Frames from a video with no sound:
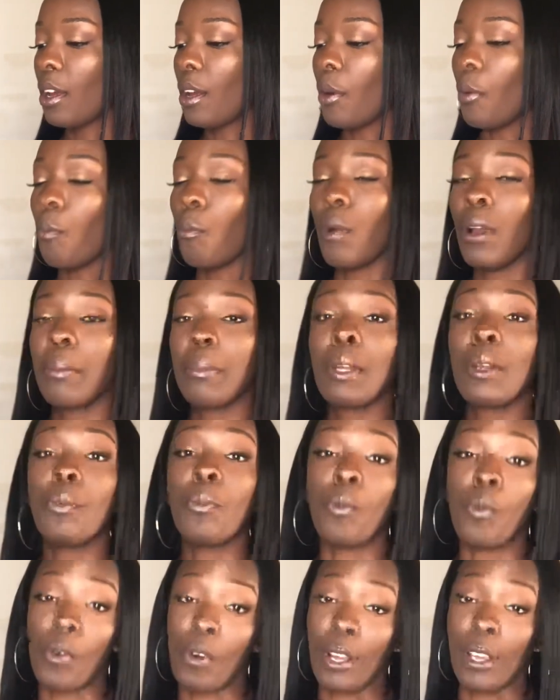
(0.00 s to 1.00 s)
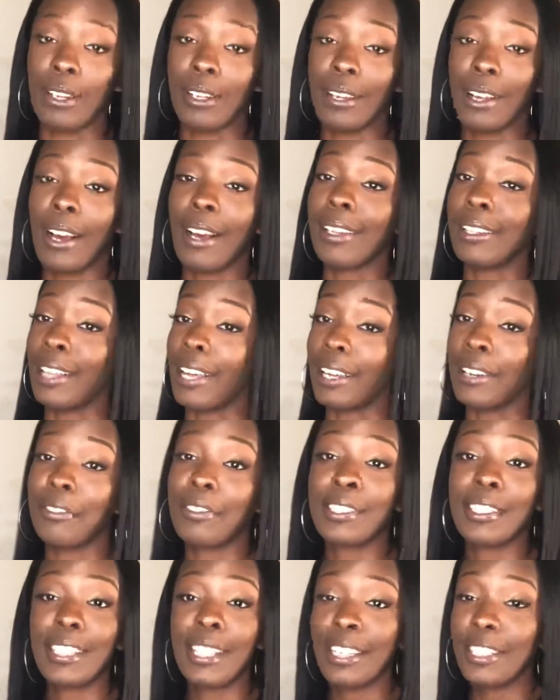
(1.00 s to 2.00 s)
Women want a lot of
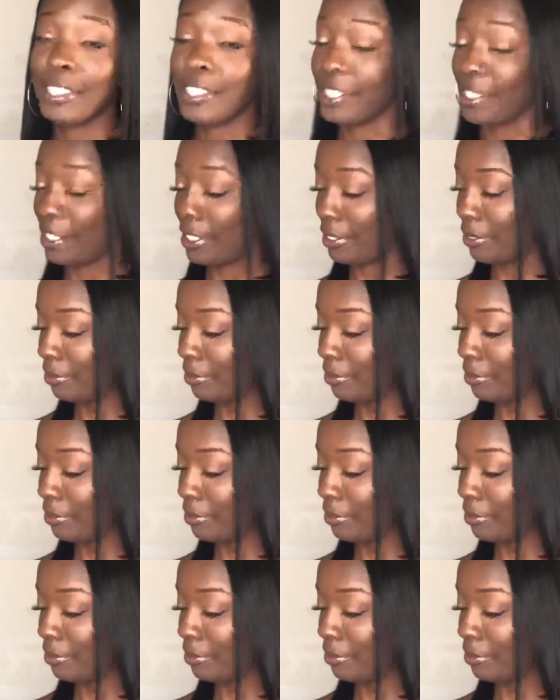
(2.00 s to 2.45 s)
attention